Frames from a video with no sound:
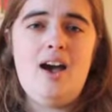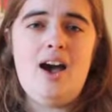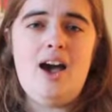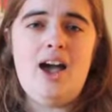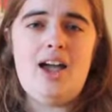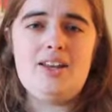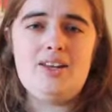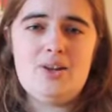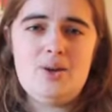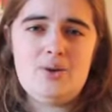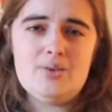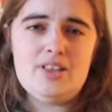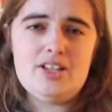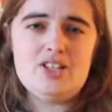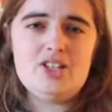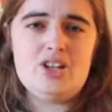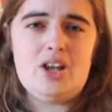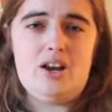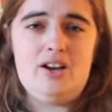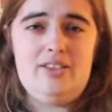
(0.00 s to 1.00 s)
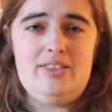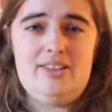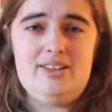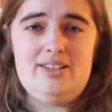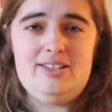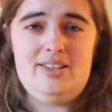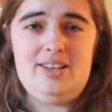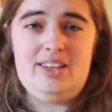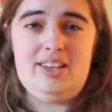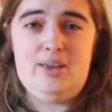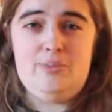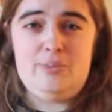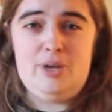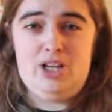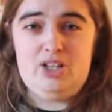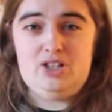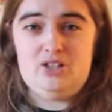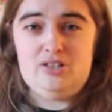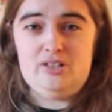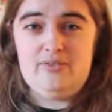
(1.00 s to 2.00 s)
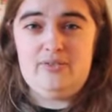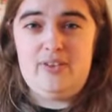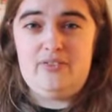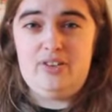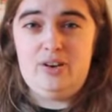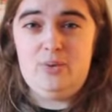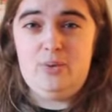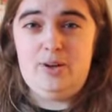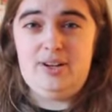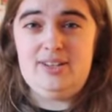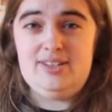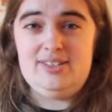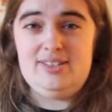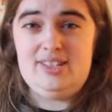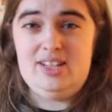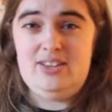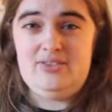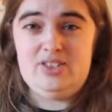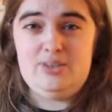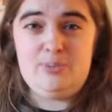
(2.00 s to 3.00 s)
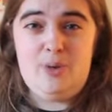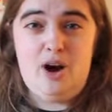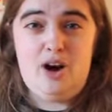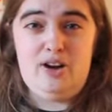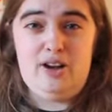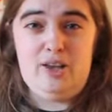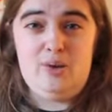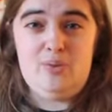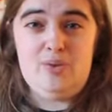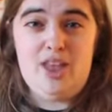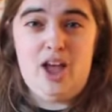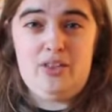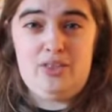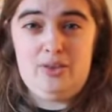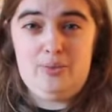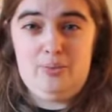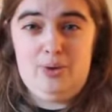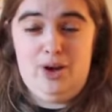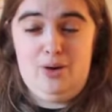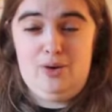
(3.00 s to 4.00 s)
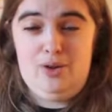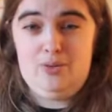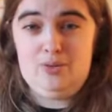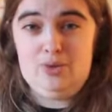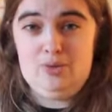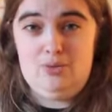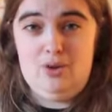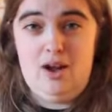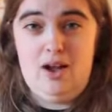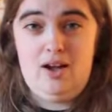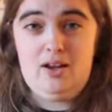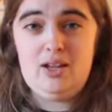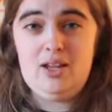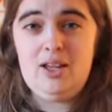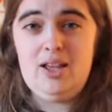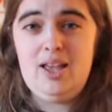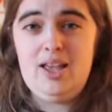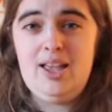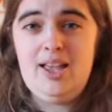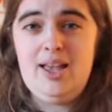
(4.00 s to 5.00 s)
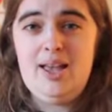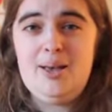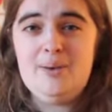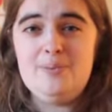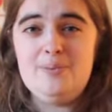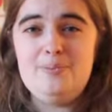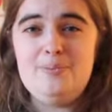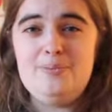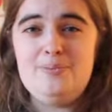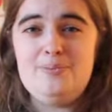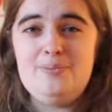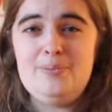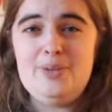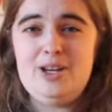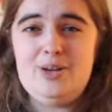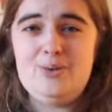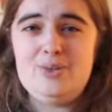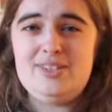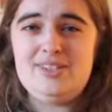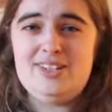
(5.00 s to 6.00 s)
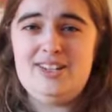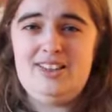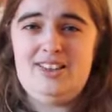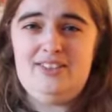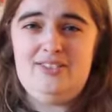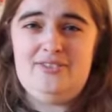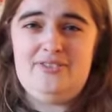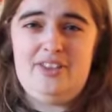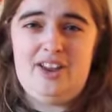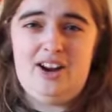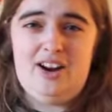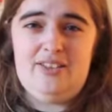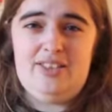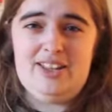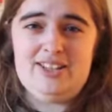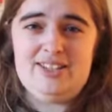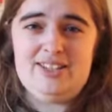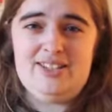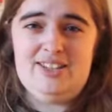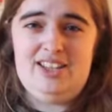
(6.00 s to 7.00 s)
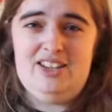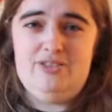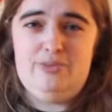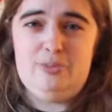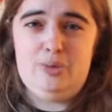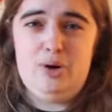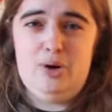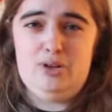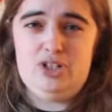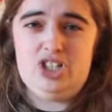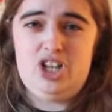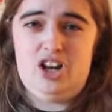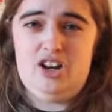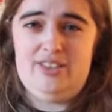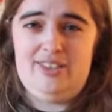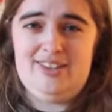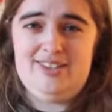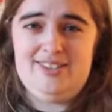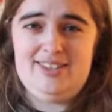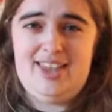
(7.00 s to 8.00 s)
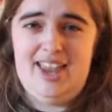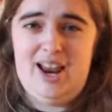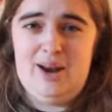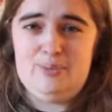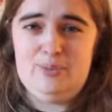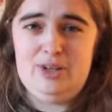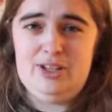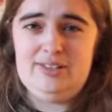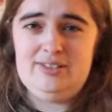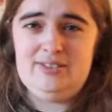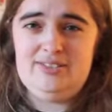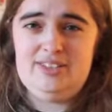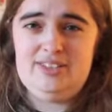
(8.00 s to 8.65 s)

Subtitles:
I know that Jonathan taking pictures of everyone at Steve's party without them knowing was wrong, but it was still unfair that Steve broke Jonathan's camera.